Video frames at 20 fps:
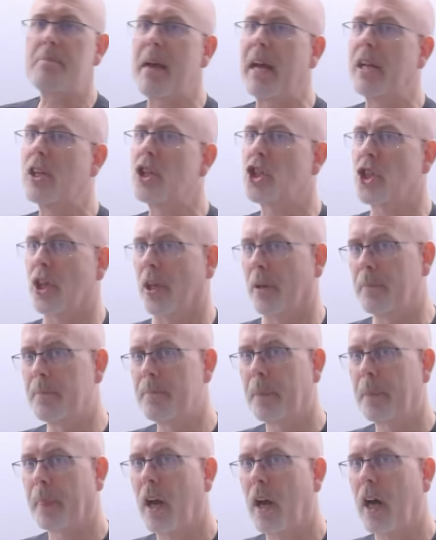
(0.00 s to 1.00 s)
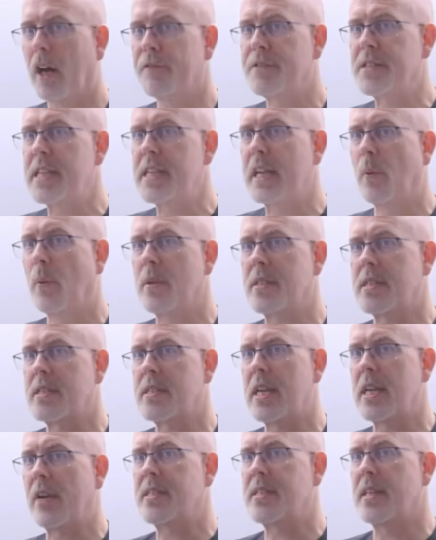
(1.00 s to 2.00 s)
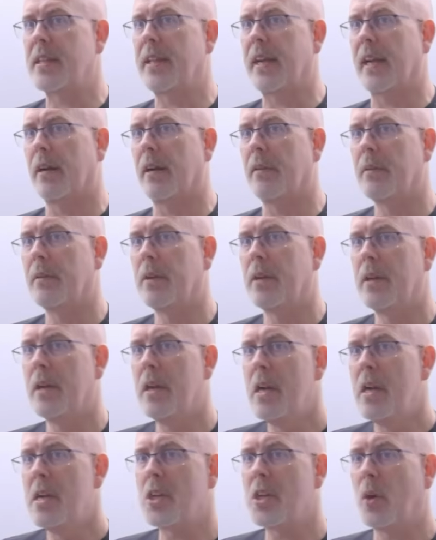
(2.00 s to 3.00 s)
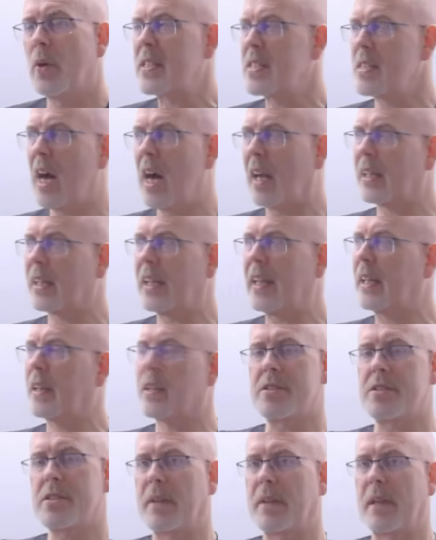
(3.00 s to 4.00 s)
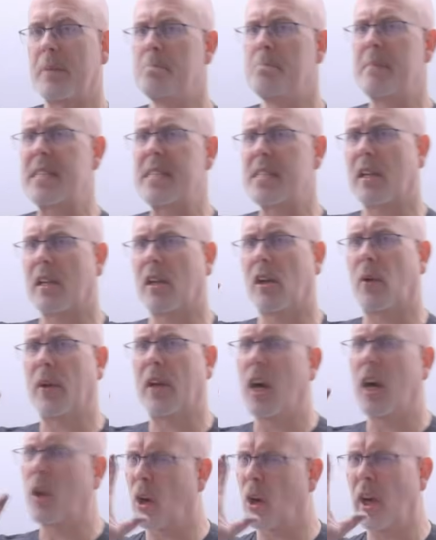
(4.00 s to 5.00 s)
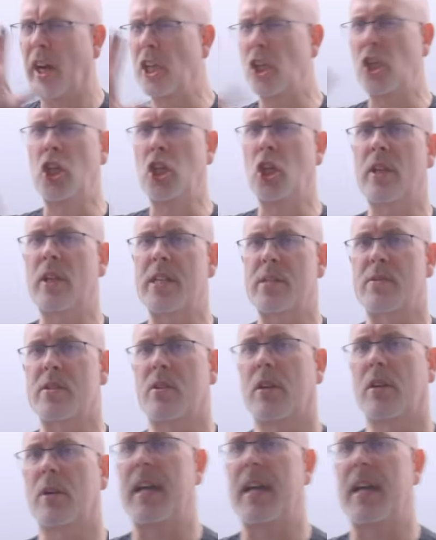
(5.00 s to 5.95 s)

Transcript: mention of sequence and series in there. So it's not like there's something mystical going on where I knew this was going to